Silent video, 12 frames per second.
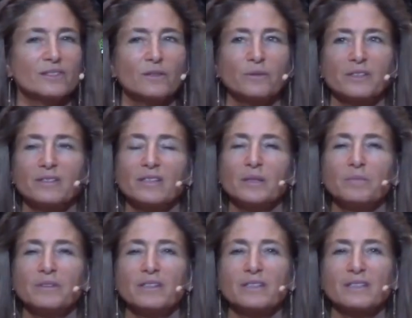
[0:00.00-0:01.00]
So, with
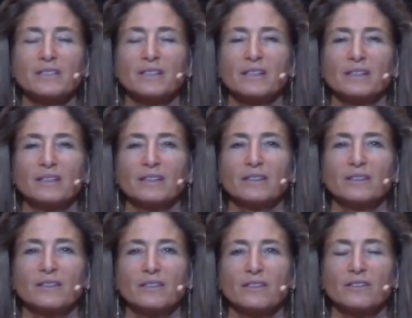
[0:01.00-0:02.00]
deep listening,
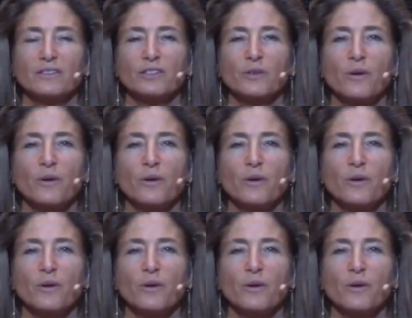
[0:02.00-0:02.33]
there's